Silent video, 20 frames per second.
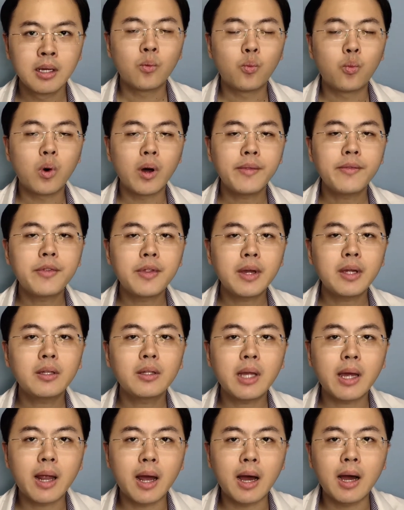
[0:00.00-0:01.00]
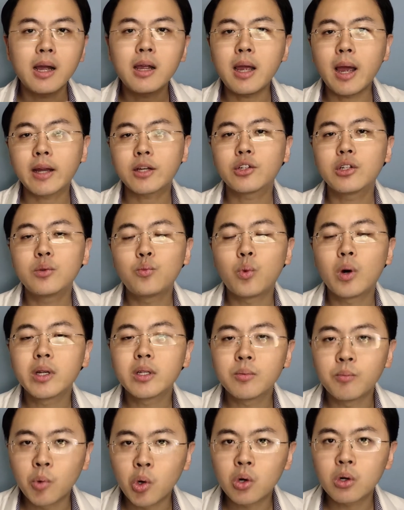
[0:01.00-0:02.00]
one thing that I actually
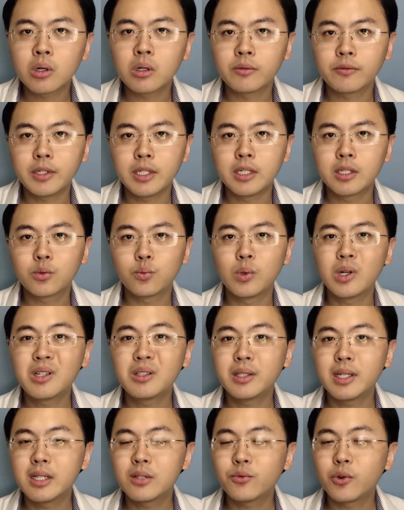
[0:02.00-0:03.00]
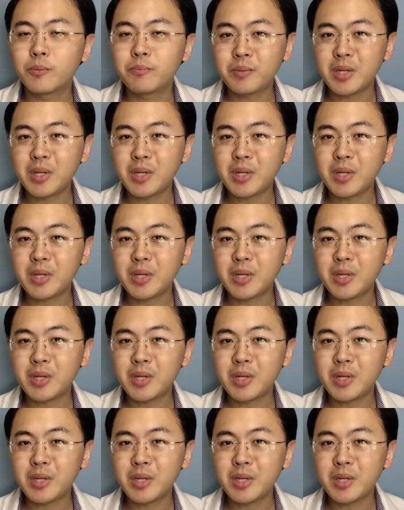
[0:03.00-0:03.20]
want more of in this world is for